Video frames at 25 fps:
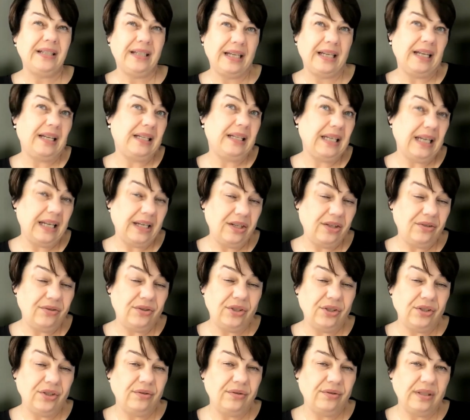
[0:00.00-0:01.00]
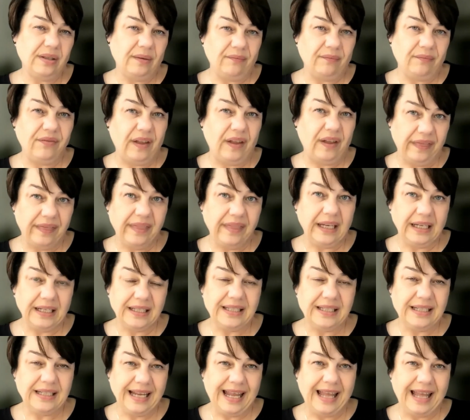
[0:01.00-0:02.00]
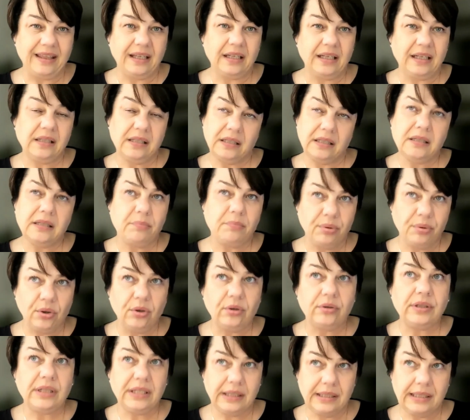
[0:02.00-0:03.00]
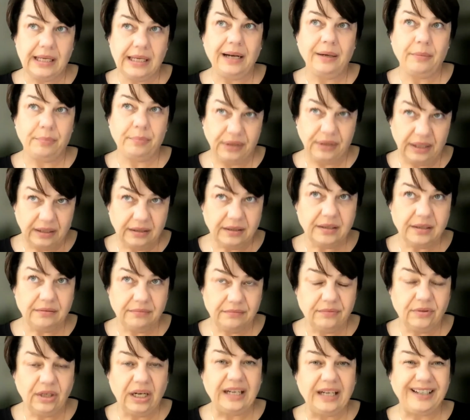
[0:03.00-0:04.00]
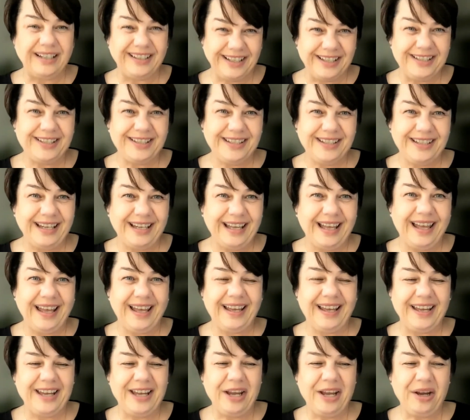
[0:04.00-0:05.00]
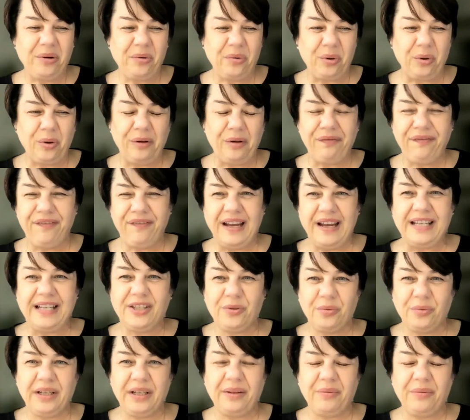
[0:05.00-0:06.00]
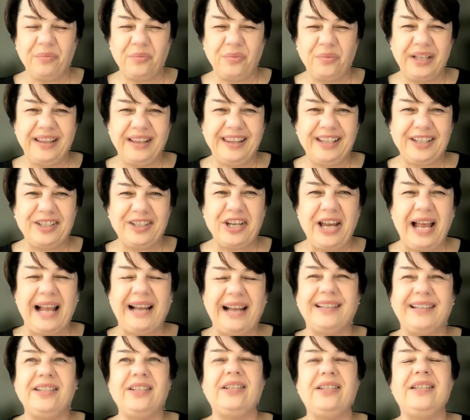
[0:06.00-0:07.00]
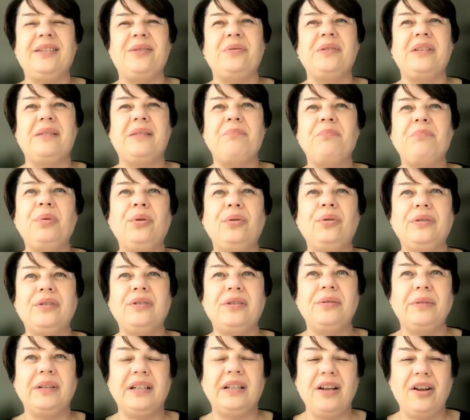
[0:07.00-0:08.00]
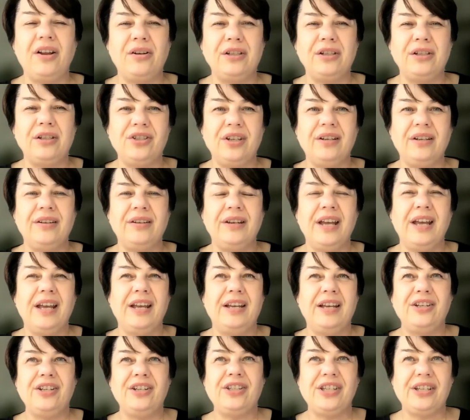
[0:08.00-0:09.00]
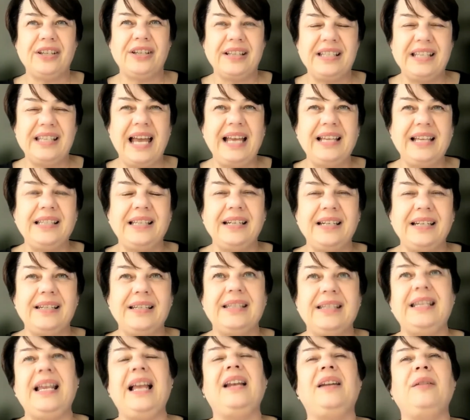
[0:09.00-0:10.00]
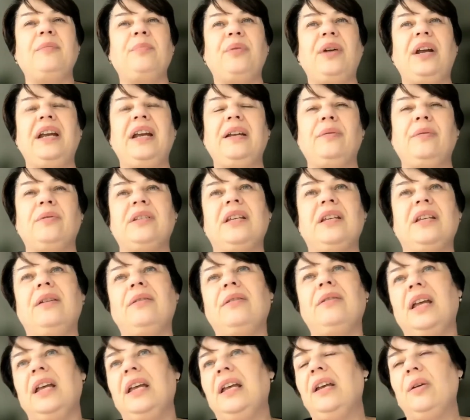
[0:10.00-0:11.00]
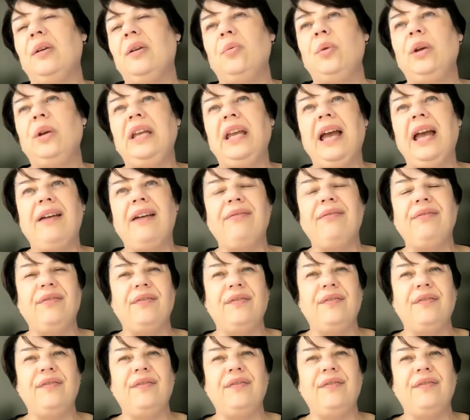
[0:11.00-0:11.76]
continue to do some fun things together, because it's important to celebrate, right? Because we're all faced with the challenges, so it's important to acknowledge your success and to celebrate. So we have